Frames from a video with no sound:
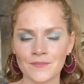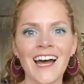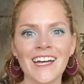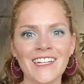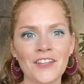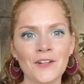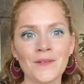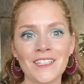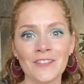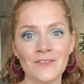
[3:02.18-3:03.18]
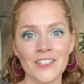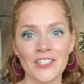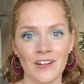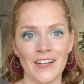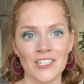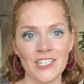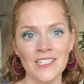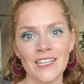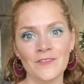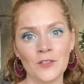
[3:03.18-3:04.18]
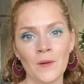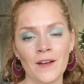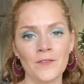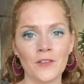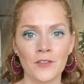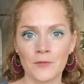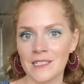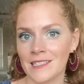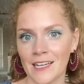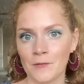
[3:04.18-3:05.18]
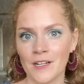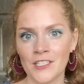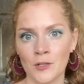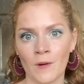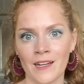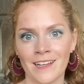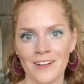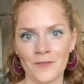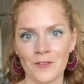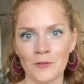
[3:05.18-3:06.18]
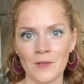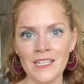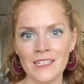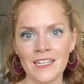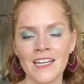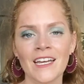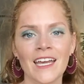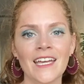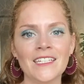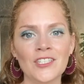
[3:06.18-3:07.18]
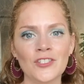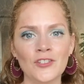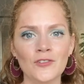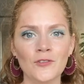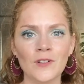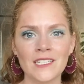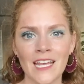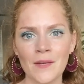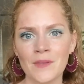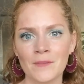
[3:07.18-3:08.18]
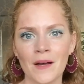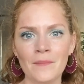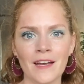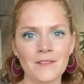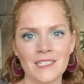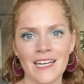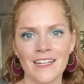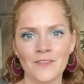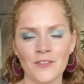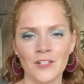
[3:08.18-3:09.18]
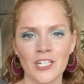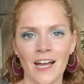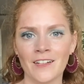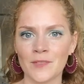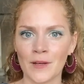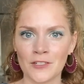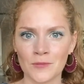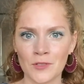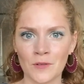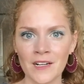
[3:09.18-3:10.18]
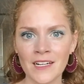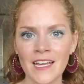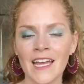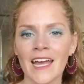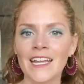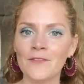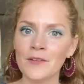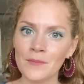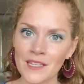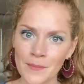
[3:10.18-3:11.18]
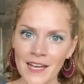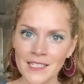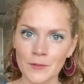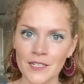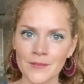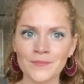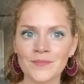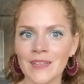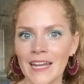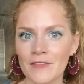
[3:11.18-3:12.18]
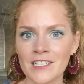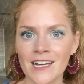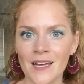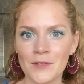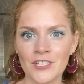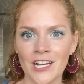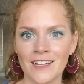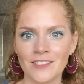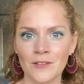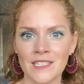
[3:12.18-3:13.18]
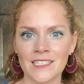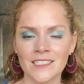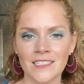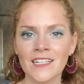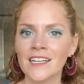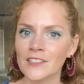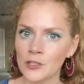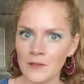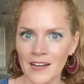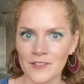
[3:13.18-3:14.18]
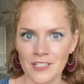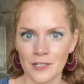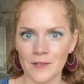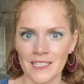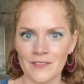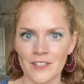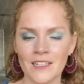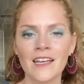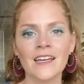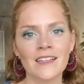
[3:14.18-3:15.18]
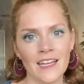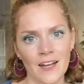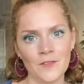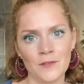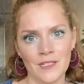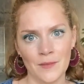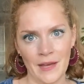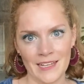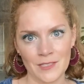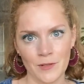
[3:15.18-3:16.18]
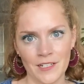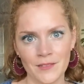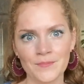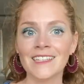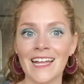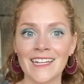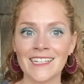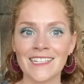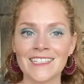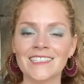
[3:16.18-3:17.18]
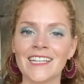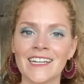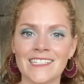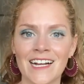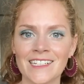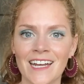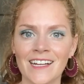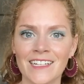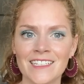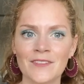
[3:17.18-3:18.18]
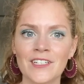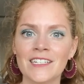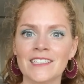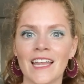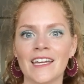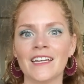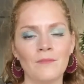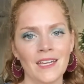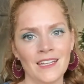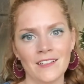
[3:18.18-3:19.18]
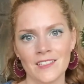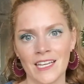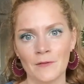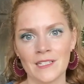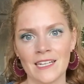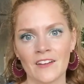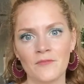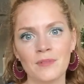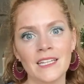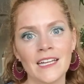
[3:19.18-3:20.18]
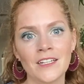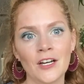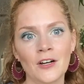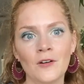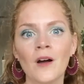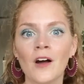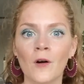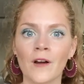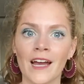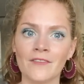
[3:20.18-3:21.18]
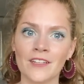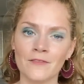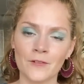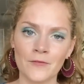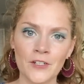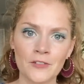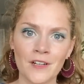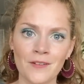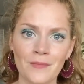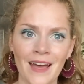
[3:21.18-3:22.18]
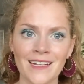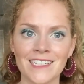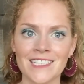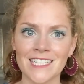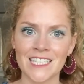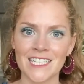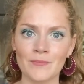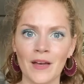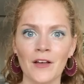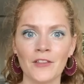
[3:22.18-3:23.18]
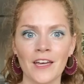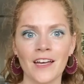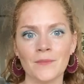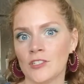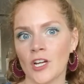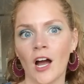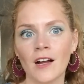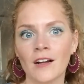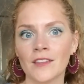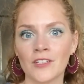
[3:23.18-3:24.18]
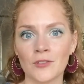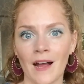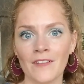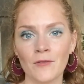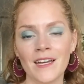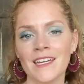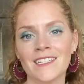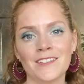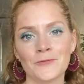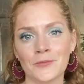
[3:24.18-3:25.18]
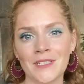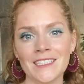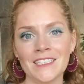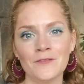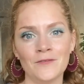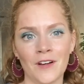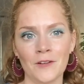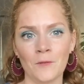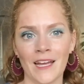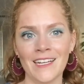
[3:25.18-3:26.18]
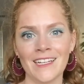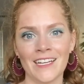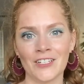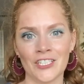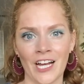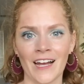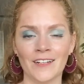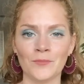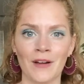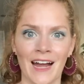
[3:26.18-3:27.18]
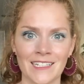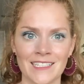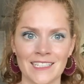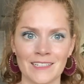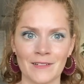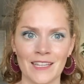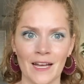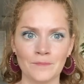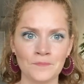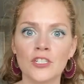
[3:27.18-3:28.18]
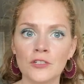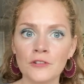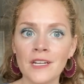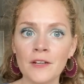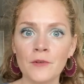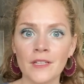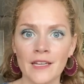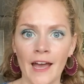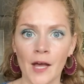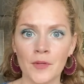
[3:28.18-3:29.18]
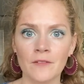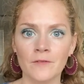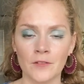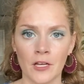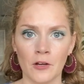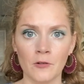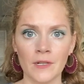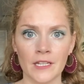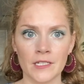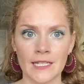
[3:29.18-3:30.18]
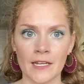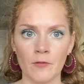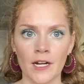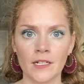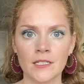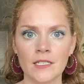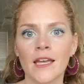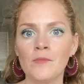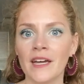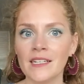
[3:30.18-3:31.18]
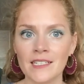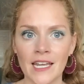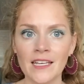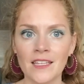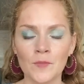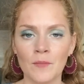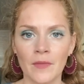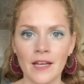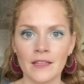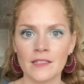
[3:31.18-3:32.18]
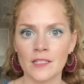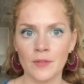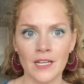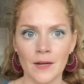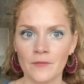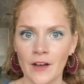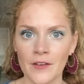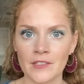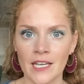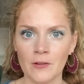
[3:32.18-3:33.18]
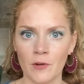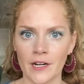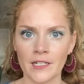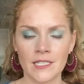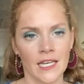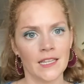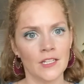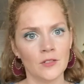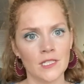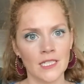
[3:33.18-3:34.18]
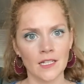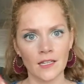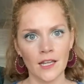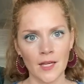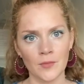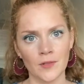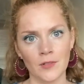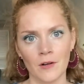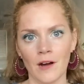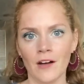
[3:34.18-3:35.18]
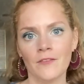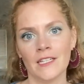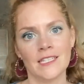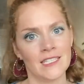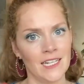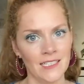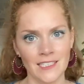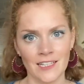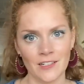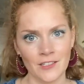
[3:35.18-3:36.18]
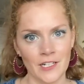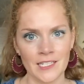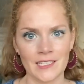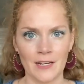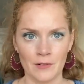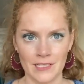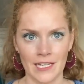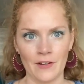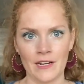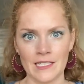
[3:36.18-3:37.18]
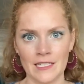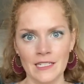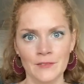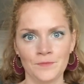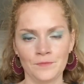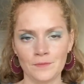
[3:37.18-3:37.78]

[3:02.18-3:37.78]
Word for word: Another really fun strategy, if you have 3 sight words you're working on for the week, is to tape them up outside of your child's bedroom door and have them be the password. And every time your child goes in, or you have to go in even, they have to read the password. A lot of kids like tactile activities like making their sight words out of Play-Doh or having refrigerator magnets to spell them. Chalk on the driveway is a really fun way to get your child practicing with them. Children can really ebb and flow with their sight words. It might take them a month to pick up 5 sight words, and then you'll see a light bulb go off and suddenly they're learning sight words like crazy.